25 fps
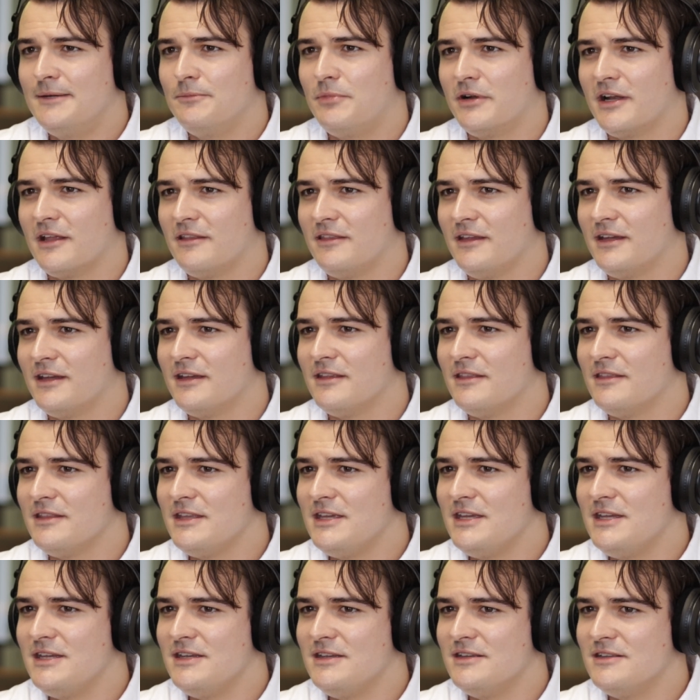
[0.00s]
But I think in
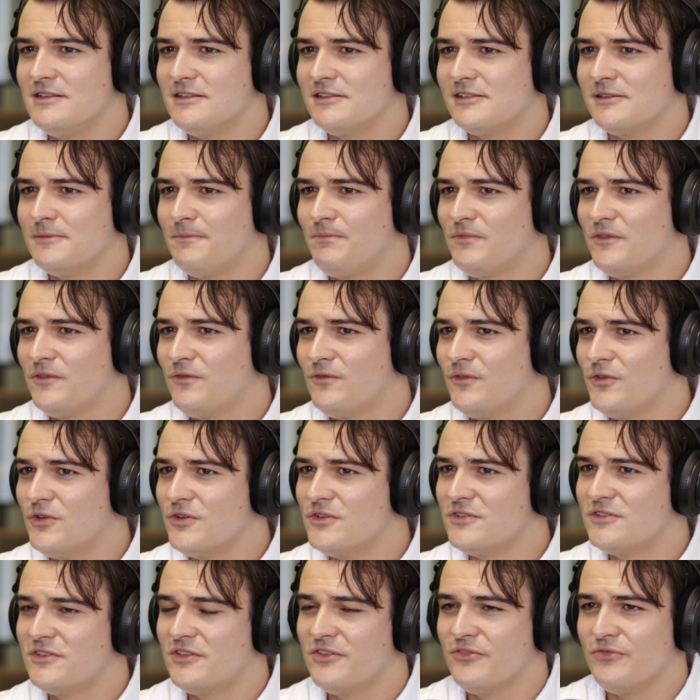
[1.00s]
these
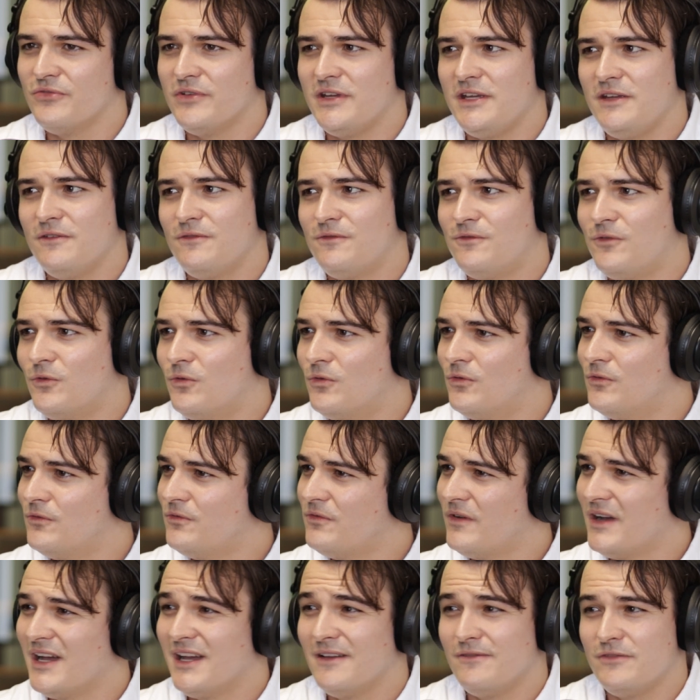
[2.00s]
first 3, 4,
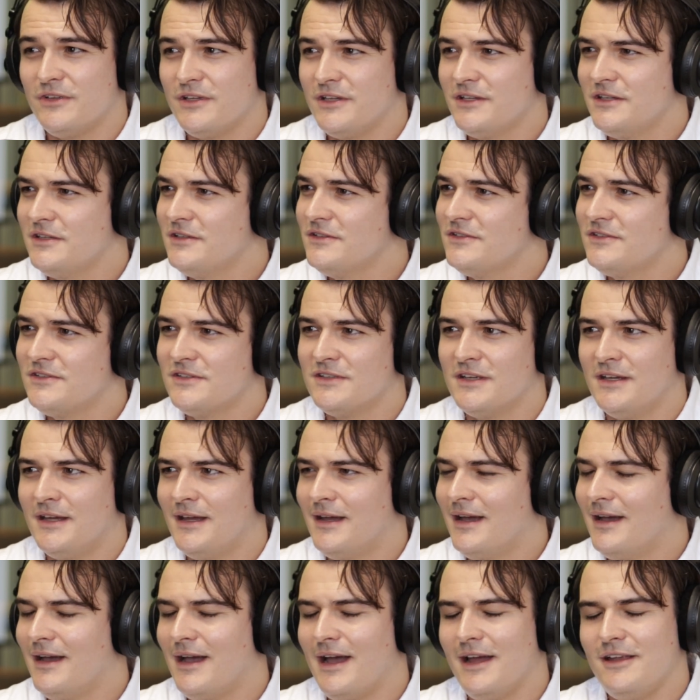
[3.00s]
5 years,
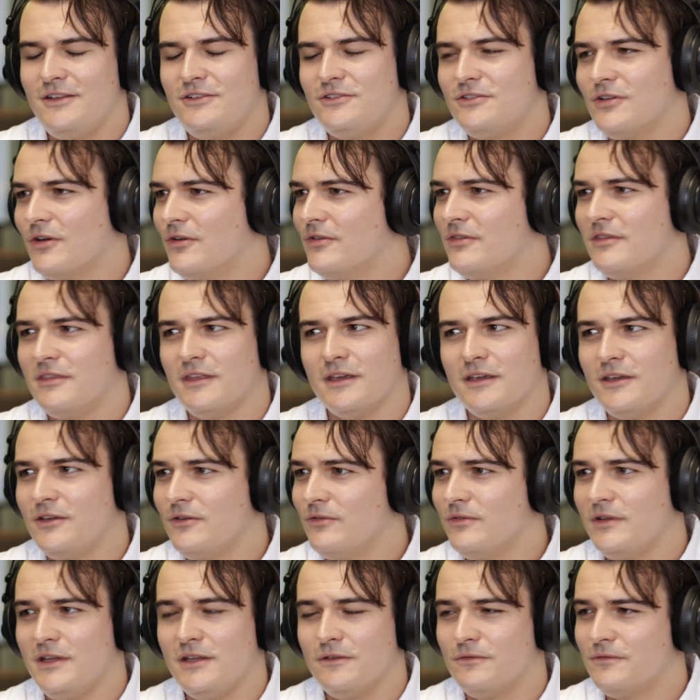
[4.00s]
I don't think
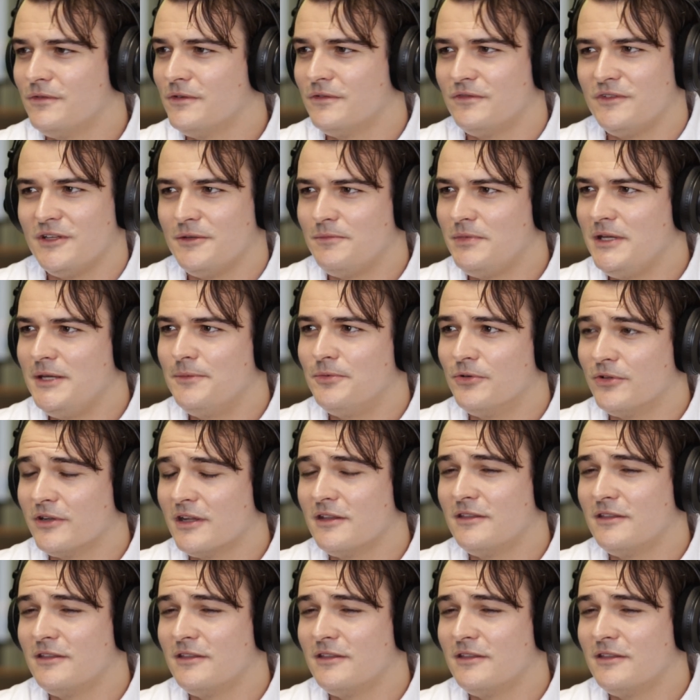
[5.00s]
you need 50 people.